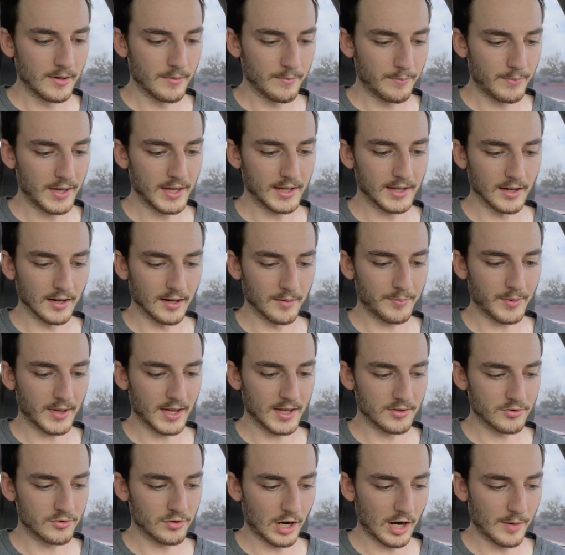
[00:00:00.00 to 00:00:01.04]
pickup
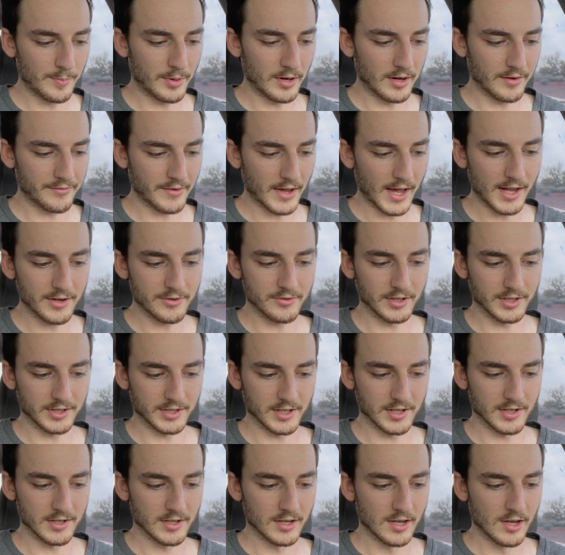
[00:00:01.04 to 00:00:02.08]
and drop-off
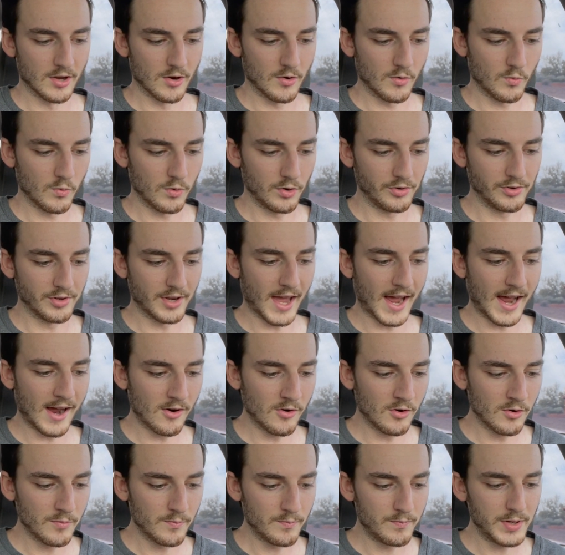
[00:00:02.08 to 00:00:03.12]
addresses will
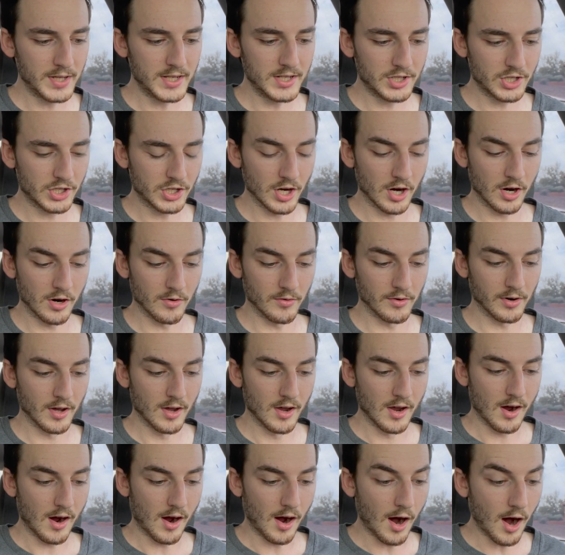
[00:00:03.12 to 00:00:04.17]
now be shown
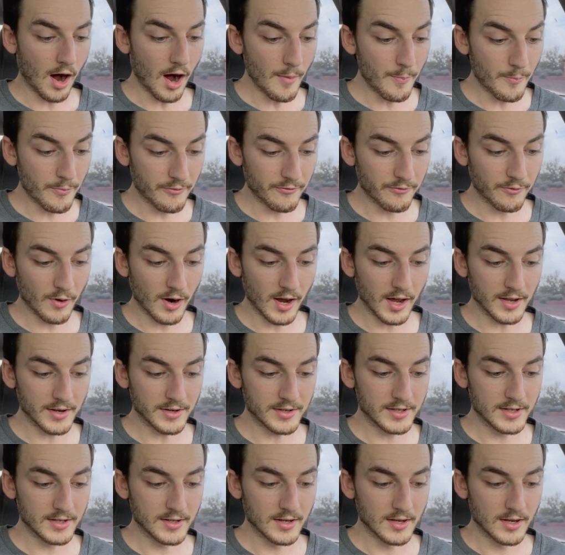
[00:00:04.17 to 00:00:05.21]

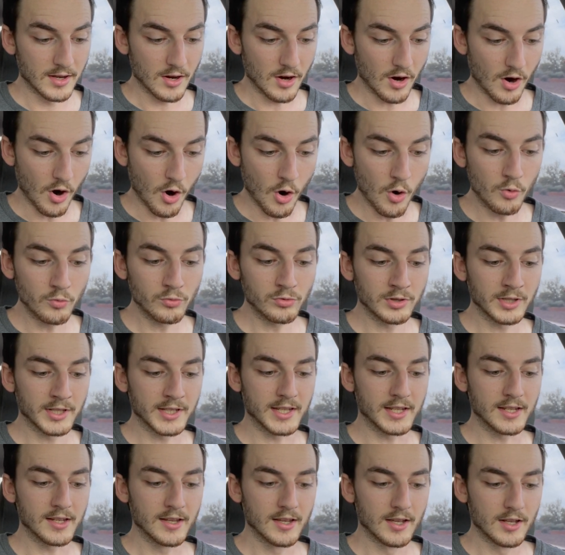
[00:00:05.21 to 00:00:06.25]
upfront
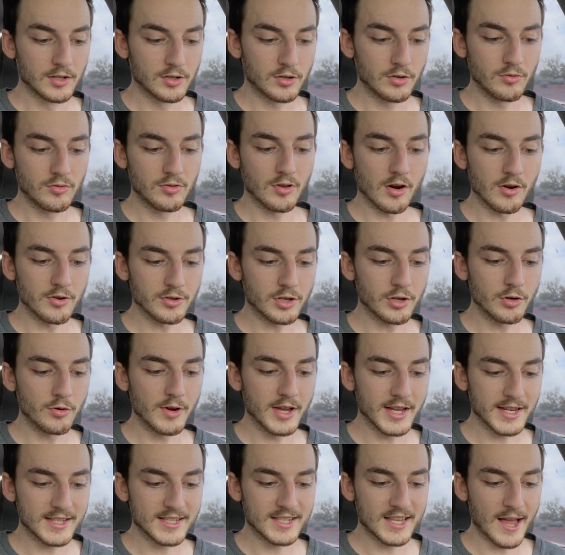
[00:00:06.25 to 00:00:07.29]
only to those who
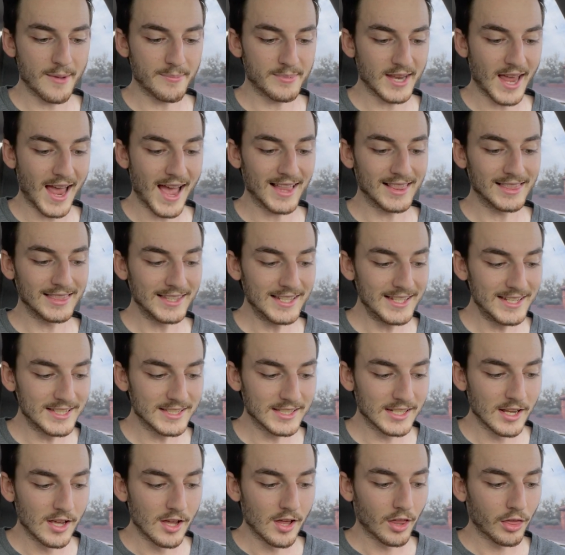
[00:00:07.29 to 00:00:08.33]
accept at
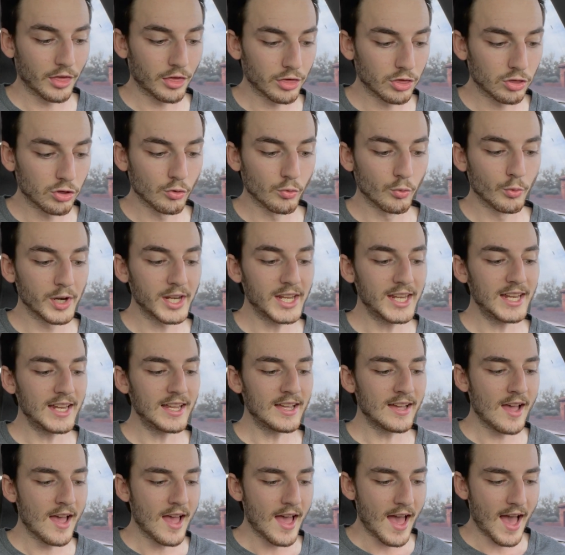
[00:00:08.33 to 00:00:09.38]
least
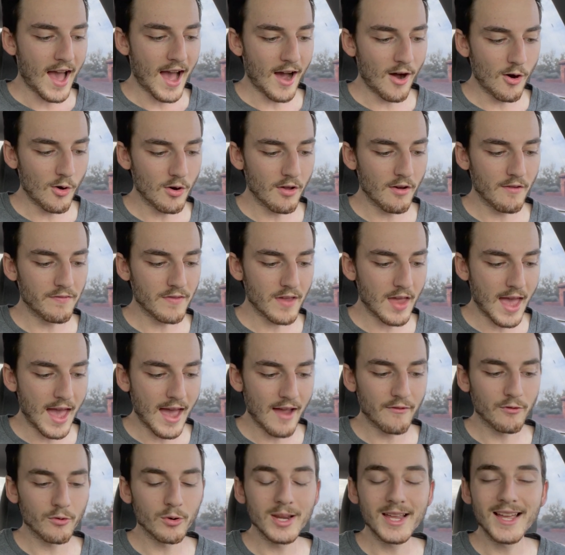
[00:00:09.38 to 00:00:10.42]
3 out of
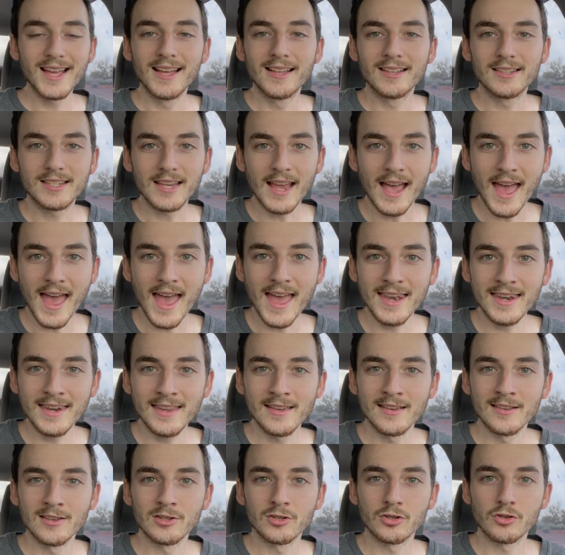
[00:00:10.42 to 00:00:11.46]
every 10
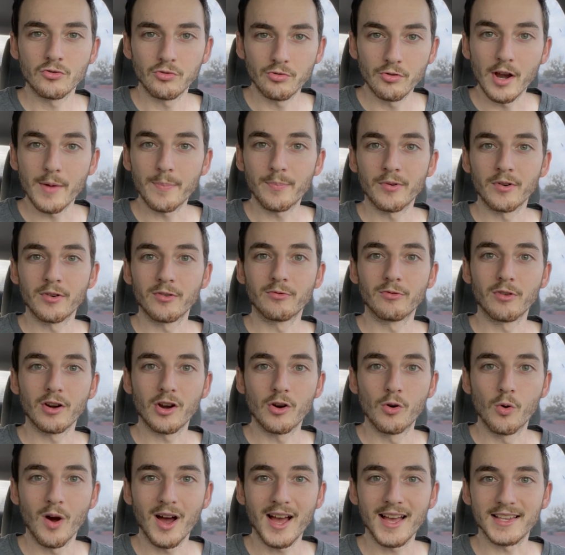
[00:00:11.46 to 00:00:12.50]
trip
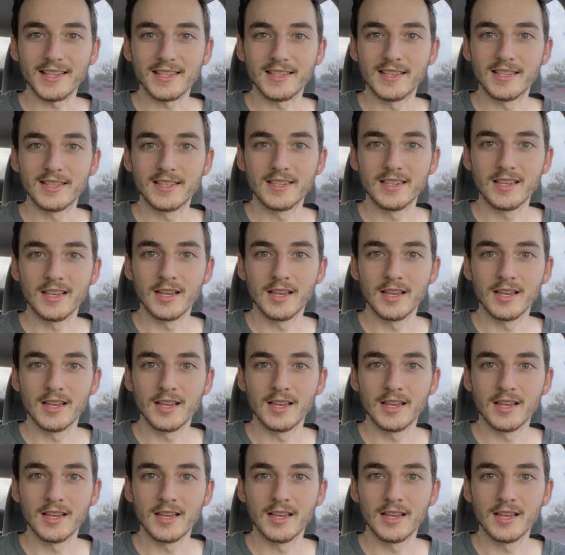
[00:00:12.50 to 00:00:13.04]
requests.